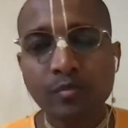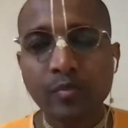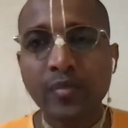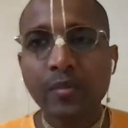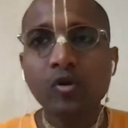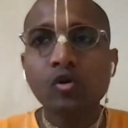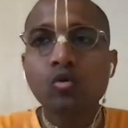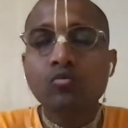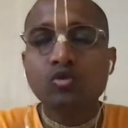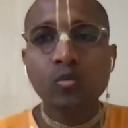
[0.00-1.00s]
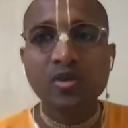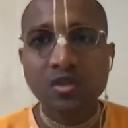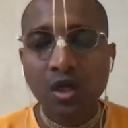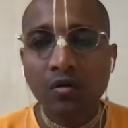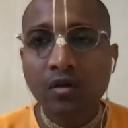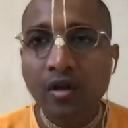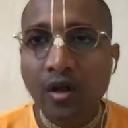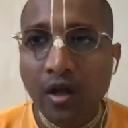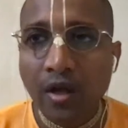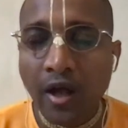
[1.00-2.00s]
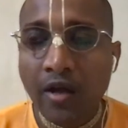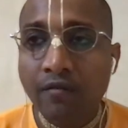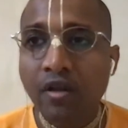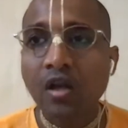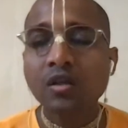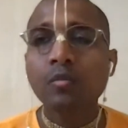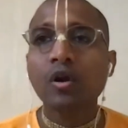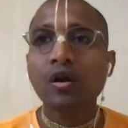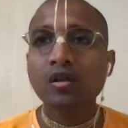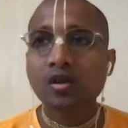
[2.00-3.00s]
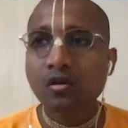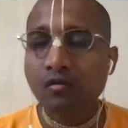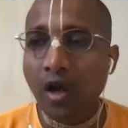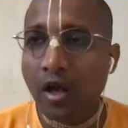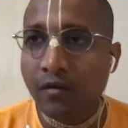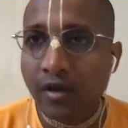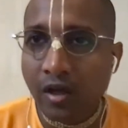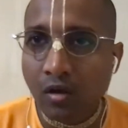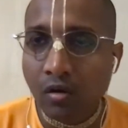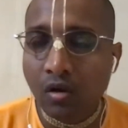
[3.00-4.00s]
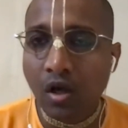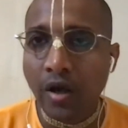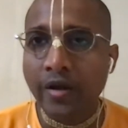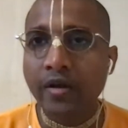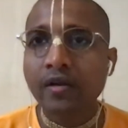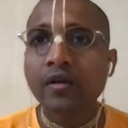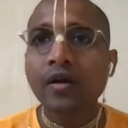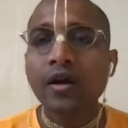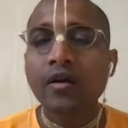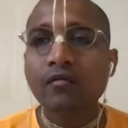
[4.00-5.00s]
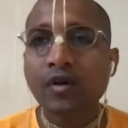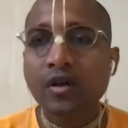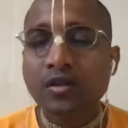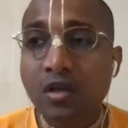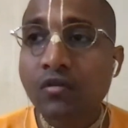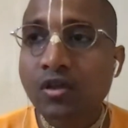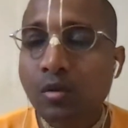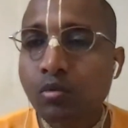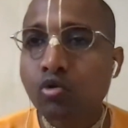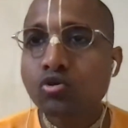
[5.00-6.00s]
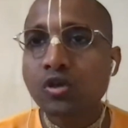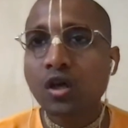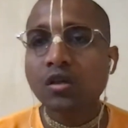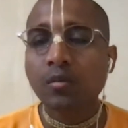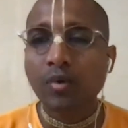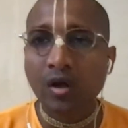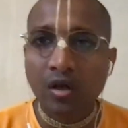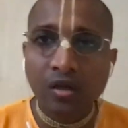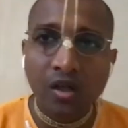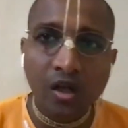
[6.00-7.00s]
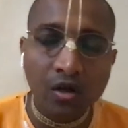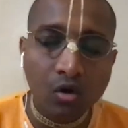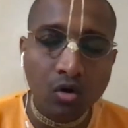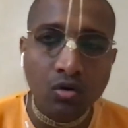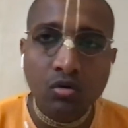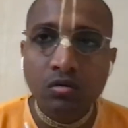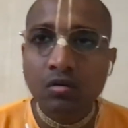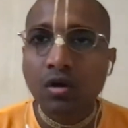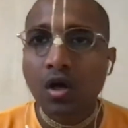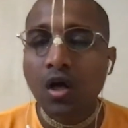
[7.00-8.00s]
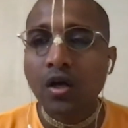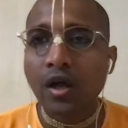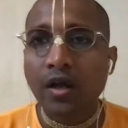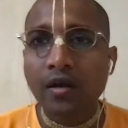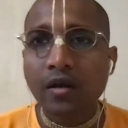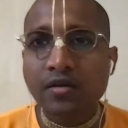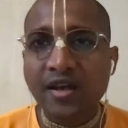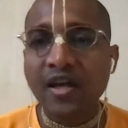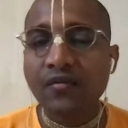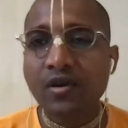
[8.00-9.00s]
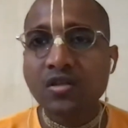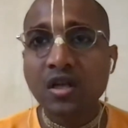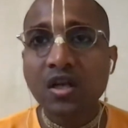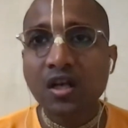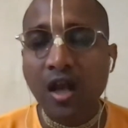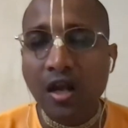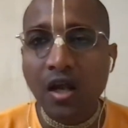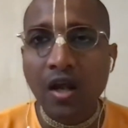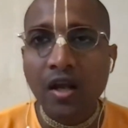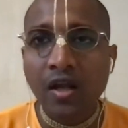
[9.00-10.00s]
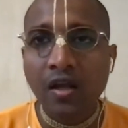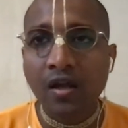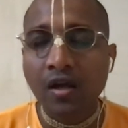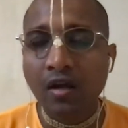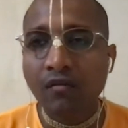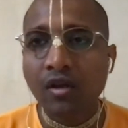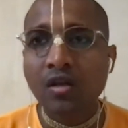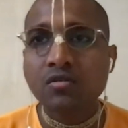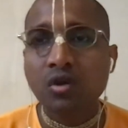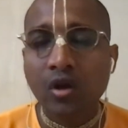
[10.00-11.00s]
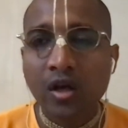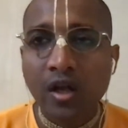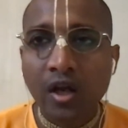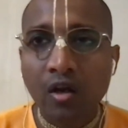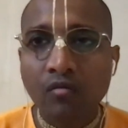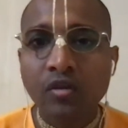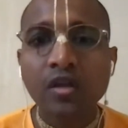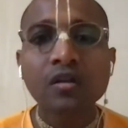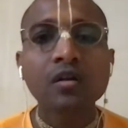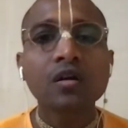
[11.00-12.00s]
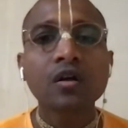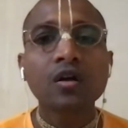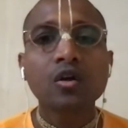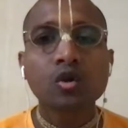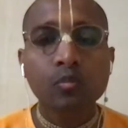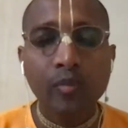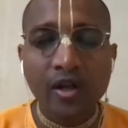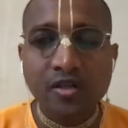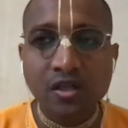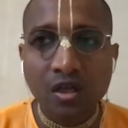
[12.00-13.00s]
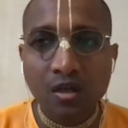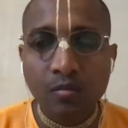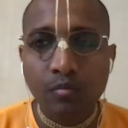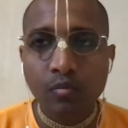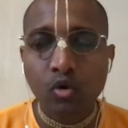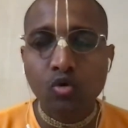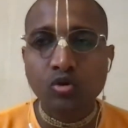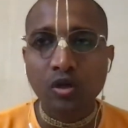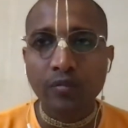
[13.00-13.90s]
people whom to be served, and we are the Prakriti, and we can and for serving the Purusha, the Prakriti can sacrifice any convenience or any kind of thing to please the Purusha.